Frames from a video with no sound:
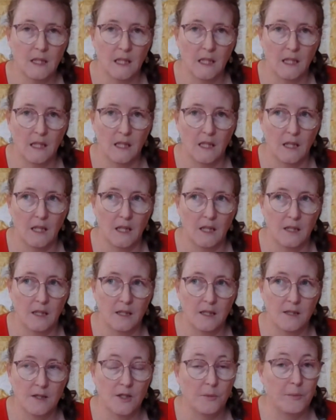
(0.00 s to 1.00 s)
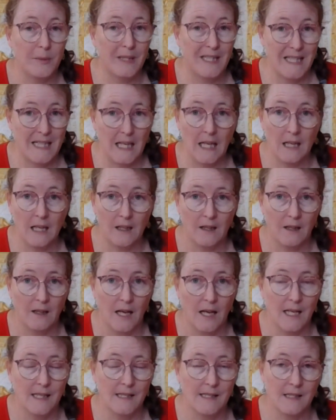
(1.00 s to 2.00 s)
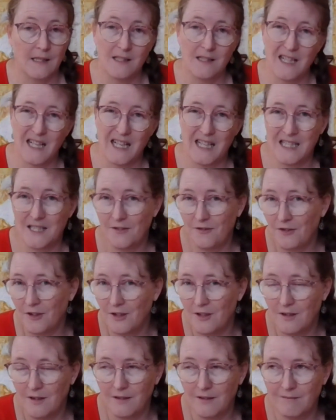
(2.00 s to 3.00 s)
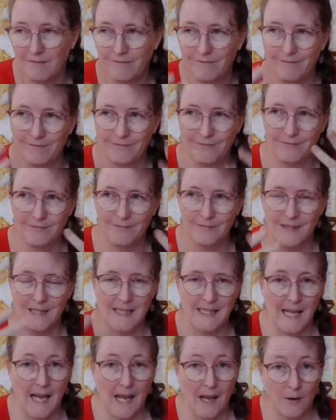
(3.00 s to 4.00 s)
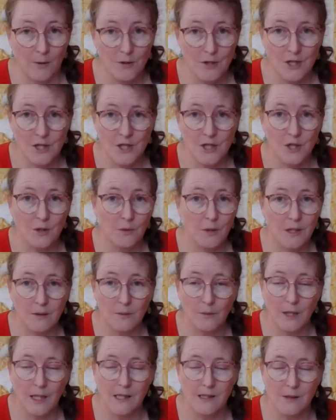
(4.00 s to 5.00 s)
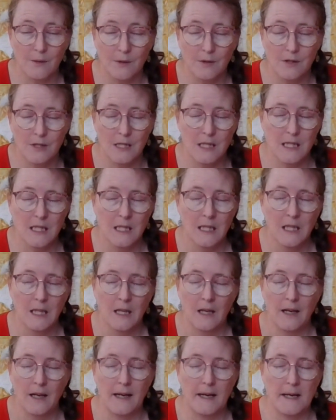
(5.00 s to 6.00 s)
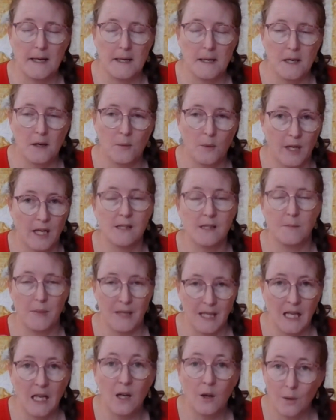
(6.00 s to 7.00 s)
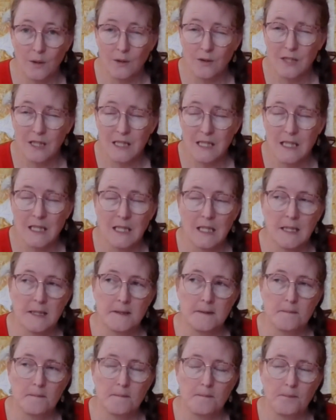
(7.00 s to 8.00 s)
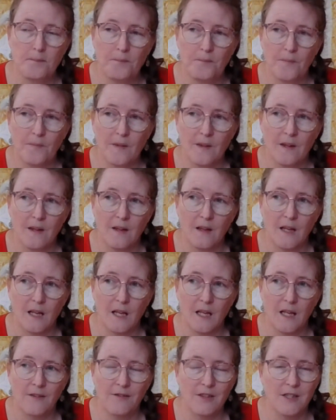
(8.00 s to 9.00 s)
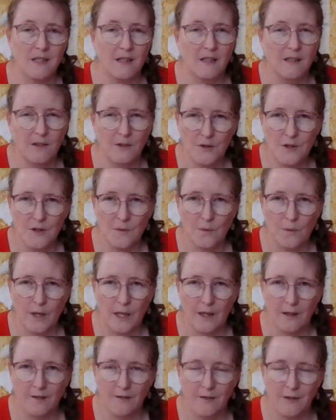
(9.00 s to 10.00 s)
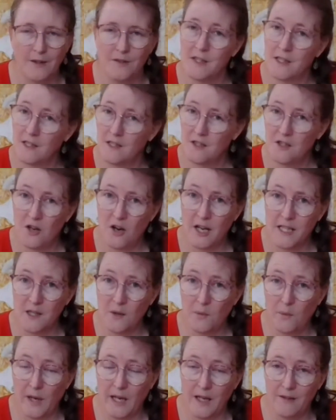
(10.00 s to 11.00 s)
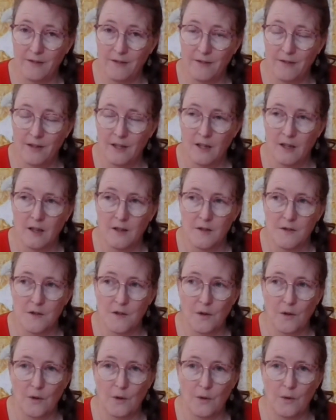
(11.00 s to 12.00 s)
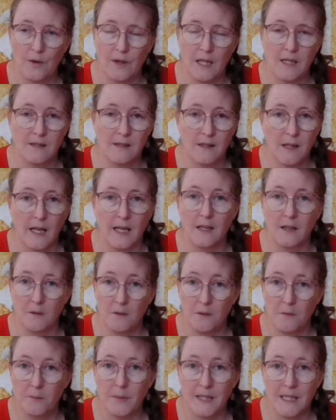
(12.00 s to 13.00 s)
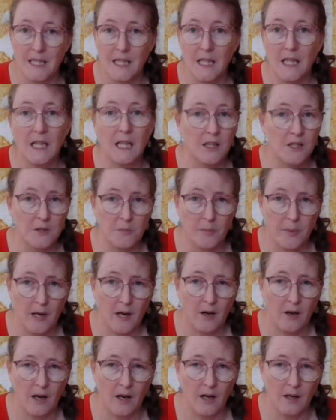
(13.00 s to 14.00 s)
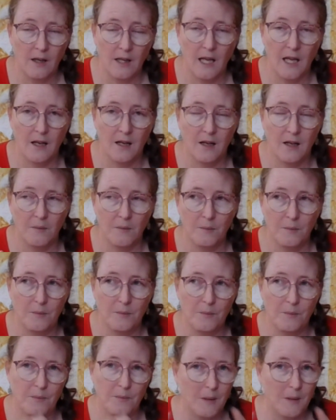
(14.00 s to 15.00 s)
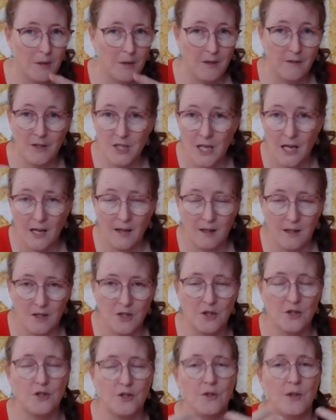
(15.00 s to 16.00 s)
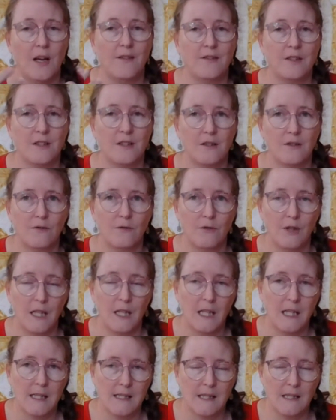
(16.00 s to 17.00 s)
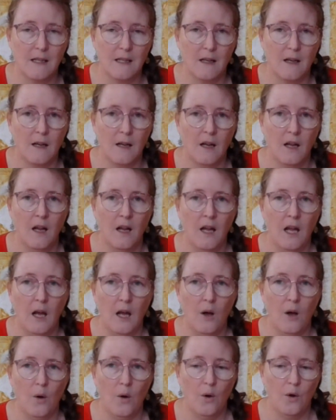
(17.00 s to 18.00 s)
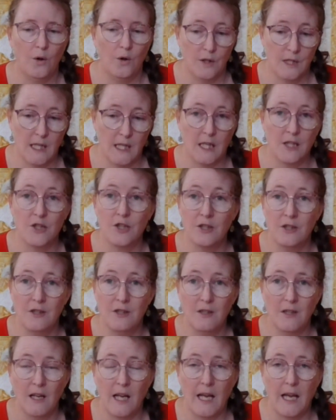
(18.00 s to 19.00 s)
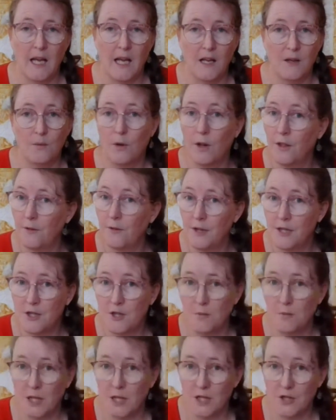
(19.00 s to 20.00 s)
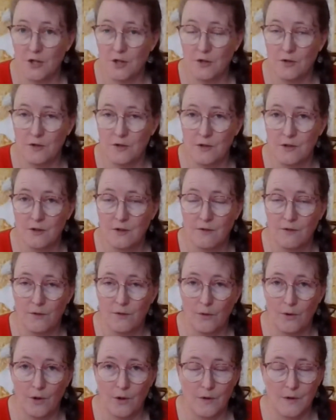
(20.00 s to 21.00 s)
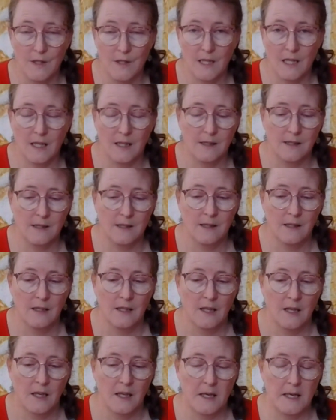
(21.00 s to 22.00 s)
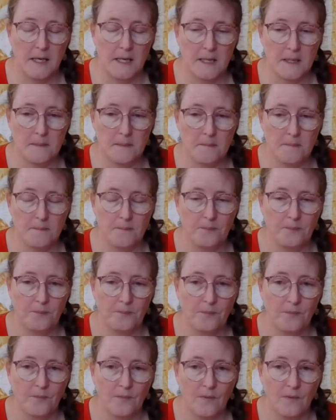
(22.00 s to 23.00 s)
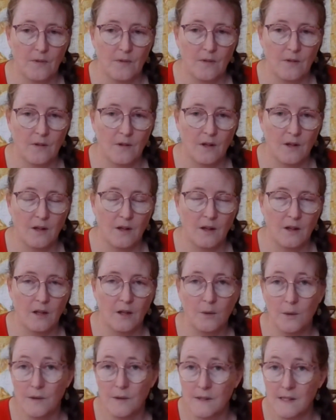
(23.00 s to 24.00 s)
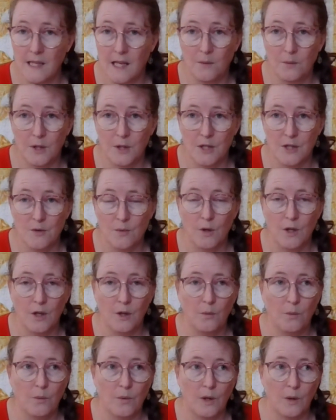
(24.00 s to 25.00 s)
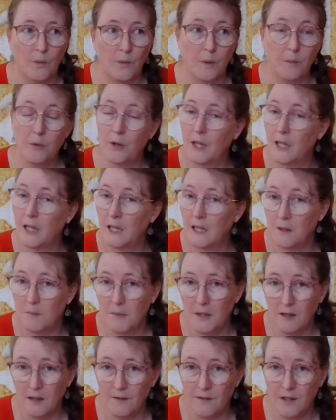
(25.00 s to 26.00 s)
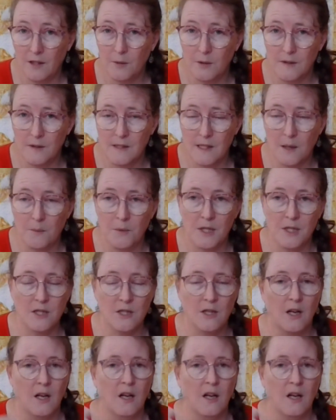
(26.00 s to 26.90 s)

So batik has a different sound to it when it's quilted, when it's being quilted. If it's a loose weave, if it's a tighter weave. So things like batik and japara can be a bit of a challenge. You do have to reconsider your tension and what thread you might choose for those things. The quilt sandwich, what are we putting in the middle of the quilt sandwich?